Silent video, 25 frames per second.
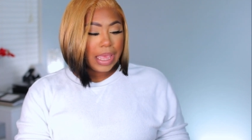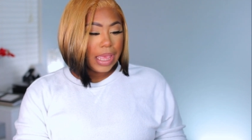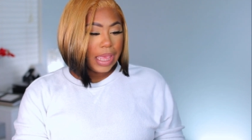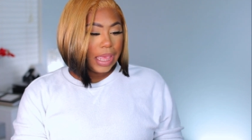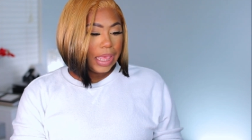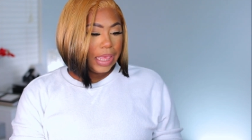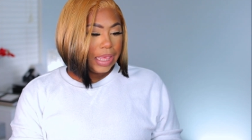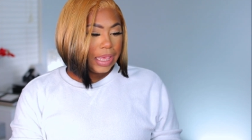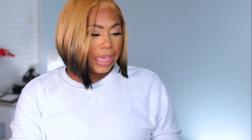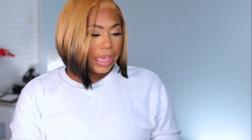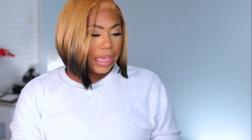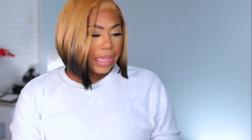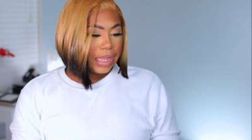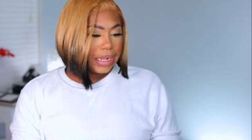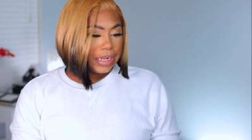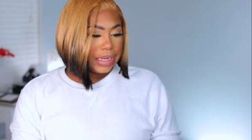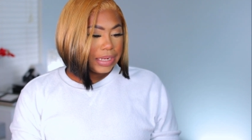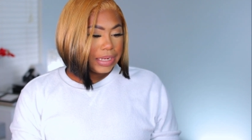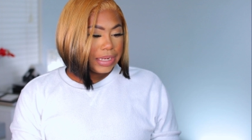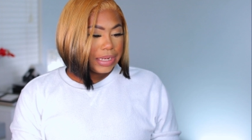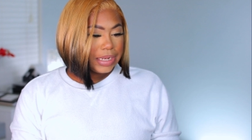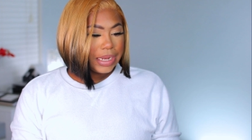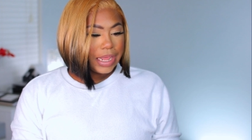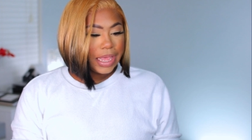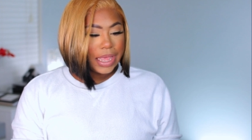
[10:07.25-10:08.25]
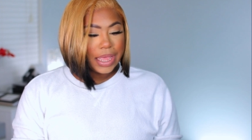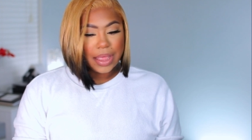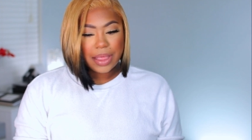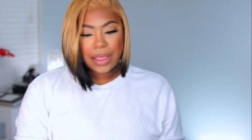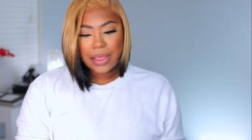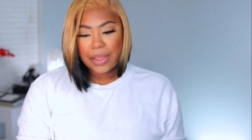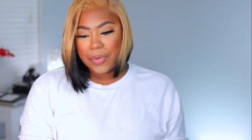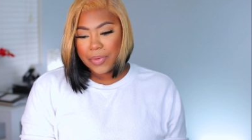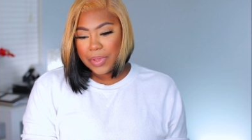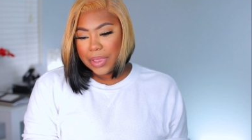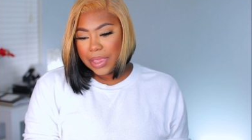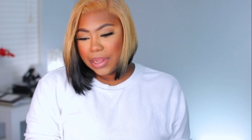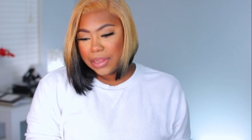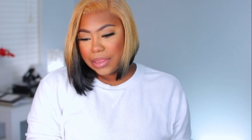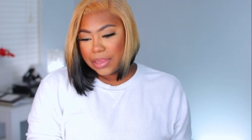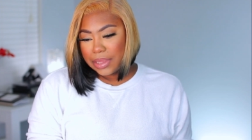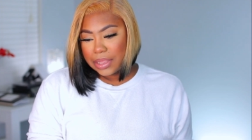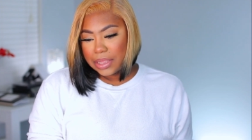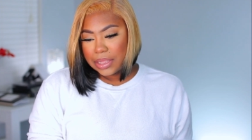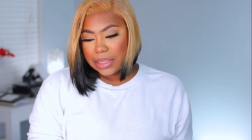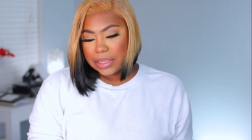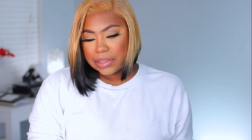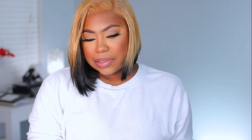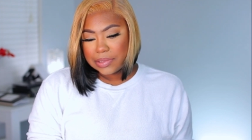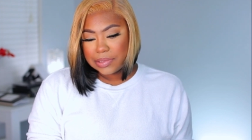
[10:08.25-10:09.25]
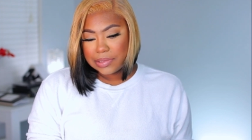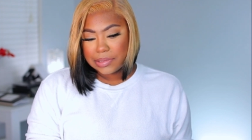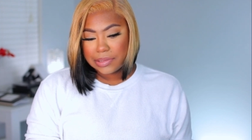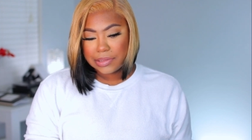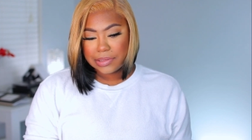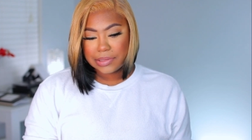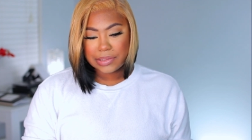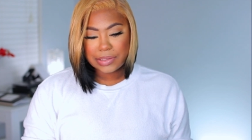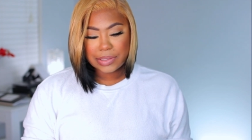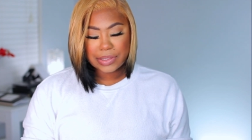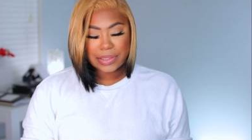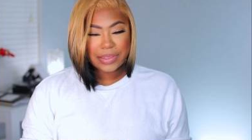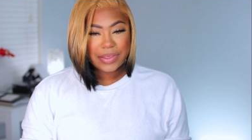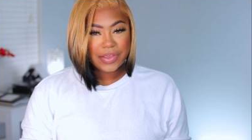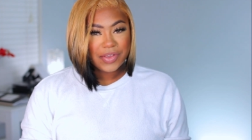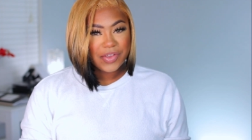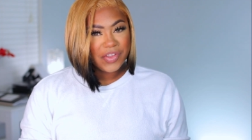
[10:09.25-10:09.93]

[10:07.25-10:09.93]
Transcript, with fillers: and now it looks